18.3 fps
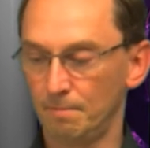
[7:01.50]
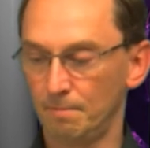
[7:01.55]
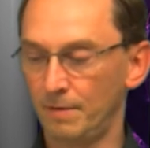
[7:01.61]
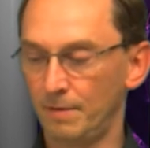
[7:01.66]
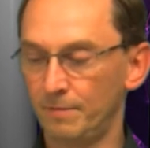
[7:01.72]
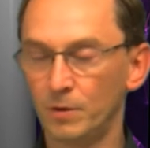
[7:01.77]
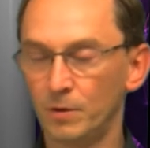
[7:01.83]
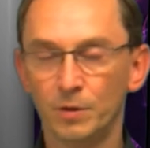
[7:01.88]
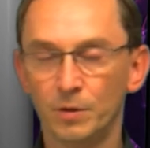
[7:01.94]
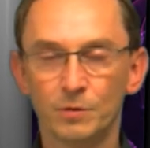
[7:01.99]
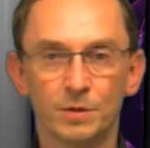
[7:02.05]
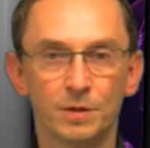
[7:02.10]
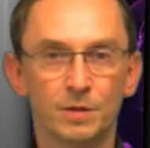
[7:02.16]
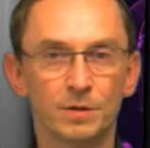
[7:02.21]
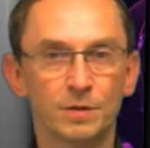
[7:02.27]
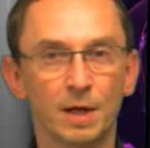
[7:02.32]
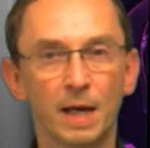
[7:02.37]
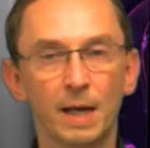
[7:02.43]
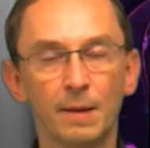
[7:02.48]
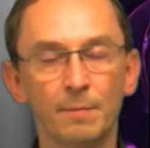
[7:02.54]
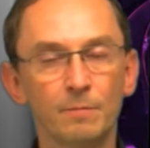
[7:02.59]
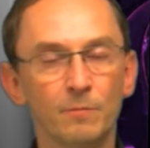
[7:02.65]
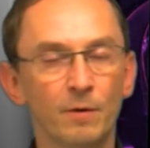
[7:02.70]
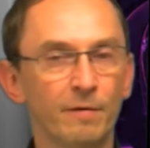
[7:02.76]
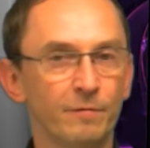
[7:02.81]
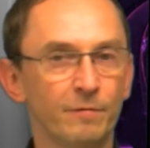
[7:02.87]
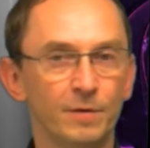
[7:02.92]
if you use the same
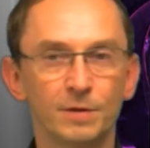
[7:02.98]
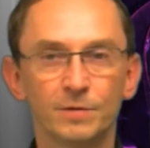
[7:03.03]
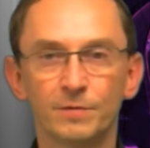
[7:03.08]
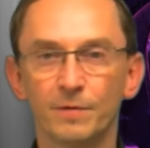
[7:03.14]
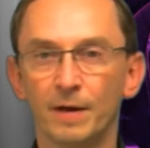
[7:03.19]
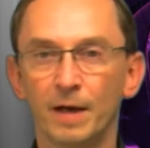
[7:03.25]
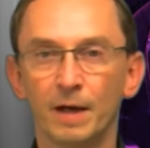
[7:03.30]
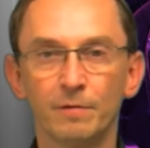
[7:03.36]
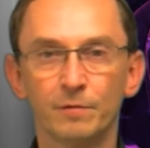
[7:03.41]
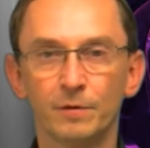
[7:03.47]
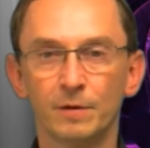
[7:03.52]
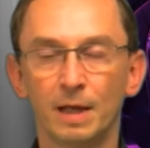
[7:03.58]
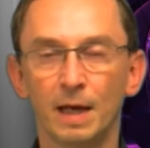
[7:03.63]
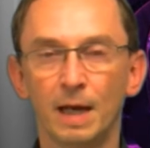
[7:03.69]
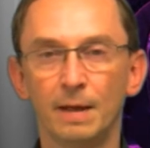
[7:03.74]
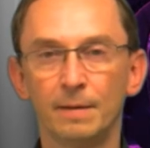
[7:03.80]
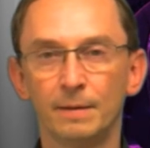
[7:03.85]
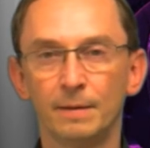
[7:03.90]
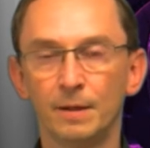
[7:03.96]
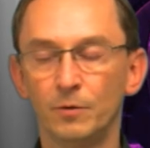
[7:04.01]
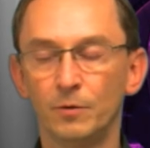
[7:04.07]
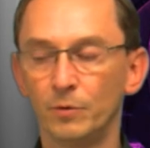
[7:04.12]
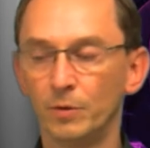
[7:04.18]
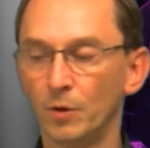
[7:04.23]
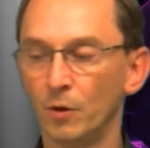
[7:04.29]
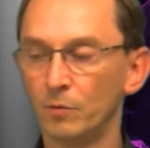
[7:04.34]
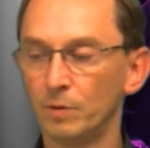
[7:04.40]
reference file for that, you
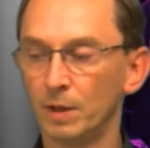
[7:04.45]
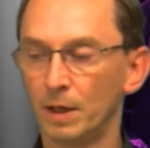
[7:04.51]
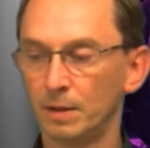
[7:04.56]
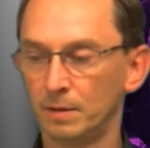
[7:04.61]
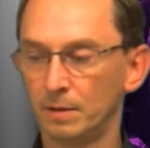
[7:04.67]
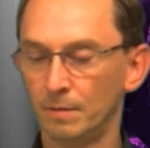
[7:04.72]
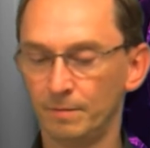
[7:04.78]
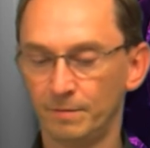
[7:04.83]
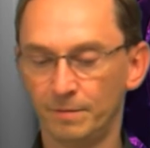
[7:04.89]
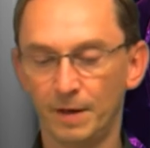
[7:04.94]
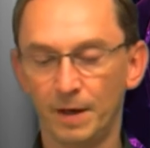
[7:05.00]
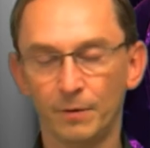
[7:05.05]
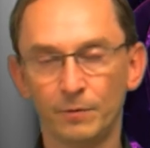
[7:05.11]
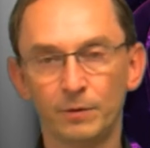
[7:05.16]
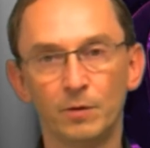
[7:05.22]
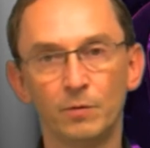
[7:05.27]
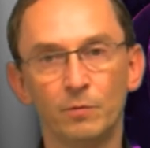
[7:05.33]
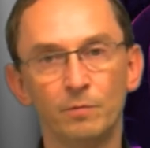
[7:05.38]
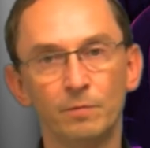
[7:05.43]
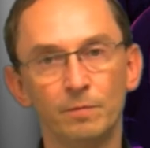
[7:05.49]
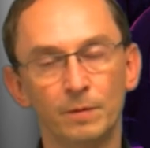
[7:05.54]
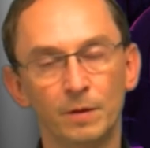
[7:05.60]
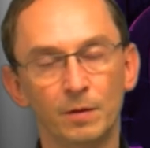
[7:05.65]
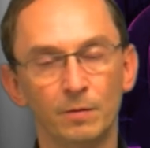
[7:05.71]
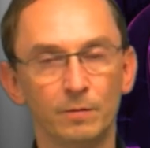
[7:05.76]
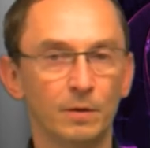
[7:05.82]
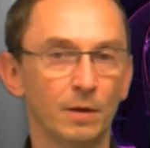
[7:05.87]
know that the file you,
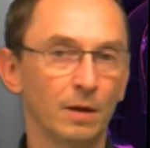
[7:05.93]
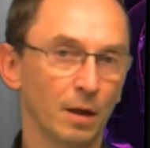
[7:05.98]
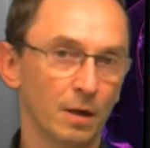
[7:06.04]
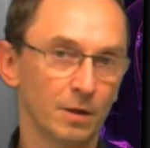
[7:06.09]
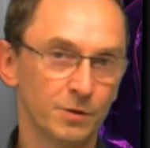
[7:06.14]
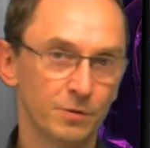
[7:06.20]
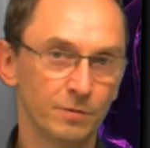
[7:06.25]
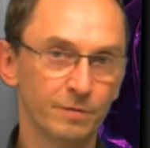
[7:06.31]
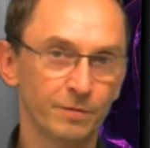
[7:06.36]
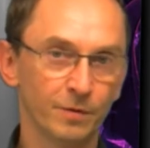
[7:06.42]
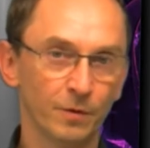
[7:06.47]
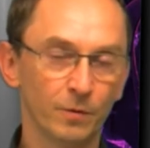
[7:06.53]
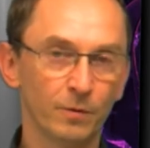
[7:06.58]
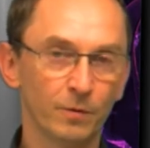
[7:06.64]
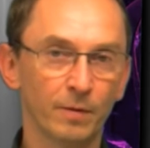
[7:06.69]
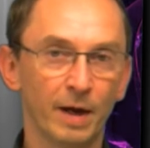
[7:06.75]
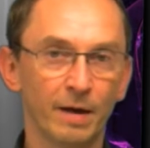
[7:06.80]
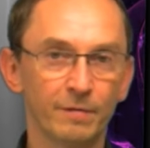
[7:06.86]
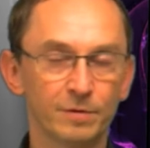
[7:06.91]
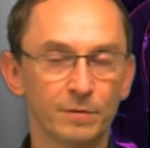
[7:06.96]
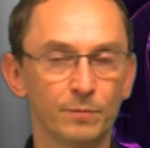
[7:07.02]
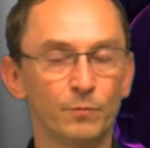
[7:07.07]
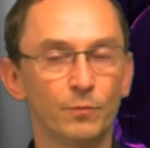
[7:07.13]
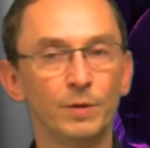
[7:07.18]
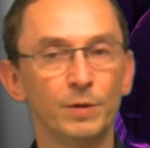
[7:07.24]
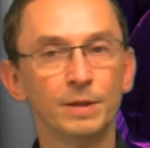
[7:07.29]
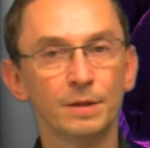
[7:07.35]
you know, the colors you photographed
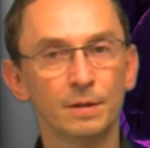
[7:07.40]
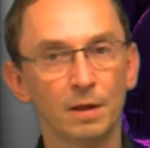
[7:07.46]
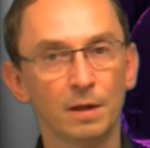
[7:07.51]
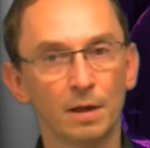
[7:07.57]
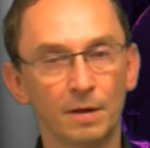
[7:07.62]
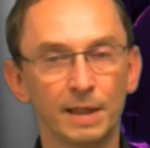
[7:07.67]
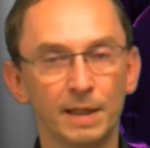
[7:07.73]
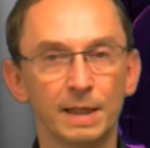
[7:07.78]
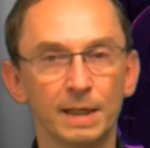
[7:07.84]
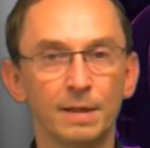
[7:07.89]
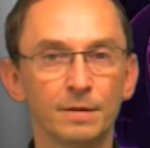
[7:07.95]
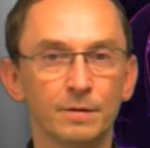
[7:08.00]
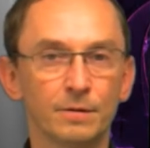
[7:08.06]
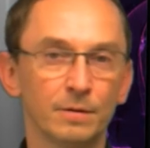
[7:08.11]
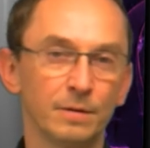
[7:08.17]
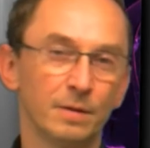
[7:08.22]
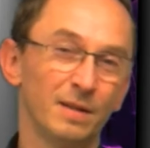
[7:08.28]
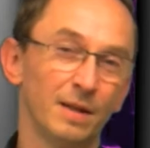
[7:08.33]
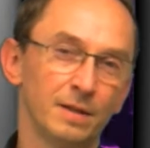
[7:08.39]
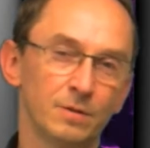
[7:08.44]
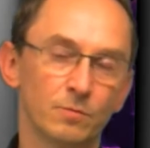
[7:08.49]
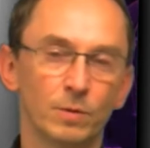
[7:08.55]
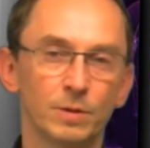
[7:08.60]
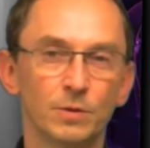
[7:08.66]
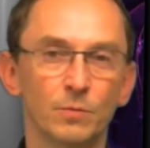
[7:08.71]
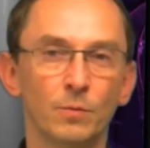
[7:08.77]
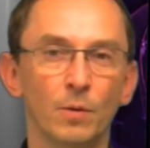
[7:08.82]
and printed are identical and that's
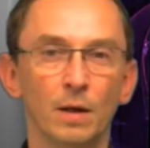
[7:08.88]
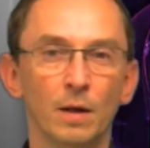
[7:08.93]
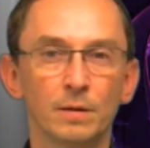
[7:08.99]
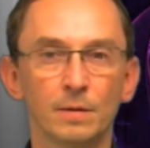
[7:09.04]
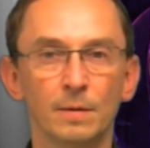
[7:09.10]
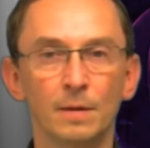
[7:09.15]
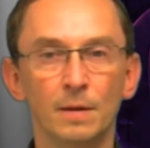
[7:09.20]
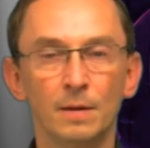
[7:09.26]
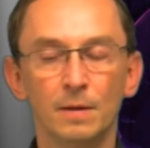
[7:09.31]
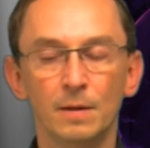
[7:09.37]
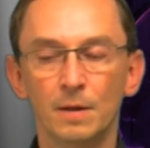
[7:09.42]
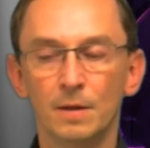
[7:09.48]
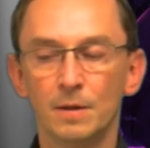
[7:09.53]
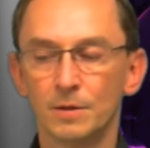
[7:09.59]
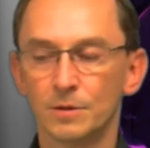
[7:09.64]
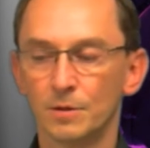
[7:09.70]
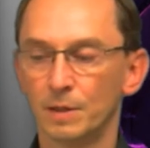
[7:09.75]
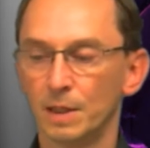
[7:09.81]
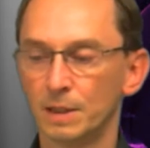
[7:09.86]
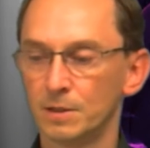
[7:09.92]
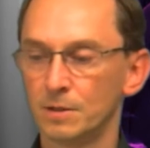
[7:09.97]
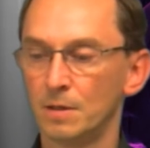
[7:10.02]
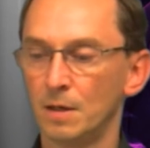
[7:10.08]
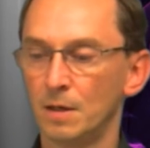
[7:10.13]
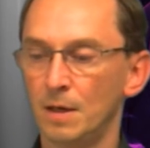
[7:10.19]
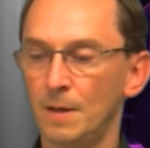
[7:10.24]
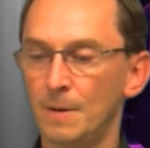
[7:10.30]
what you want. So that's
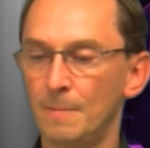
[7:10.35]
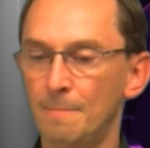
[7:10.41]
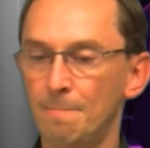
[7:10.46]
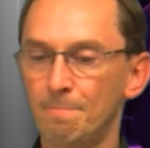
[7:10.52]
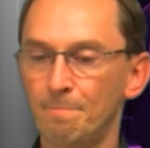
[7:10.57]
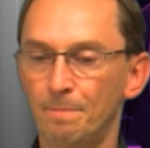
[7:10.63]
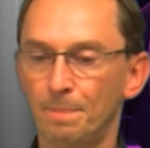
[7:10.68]
the um,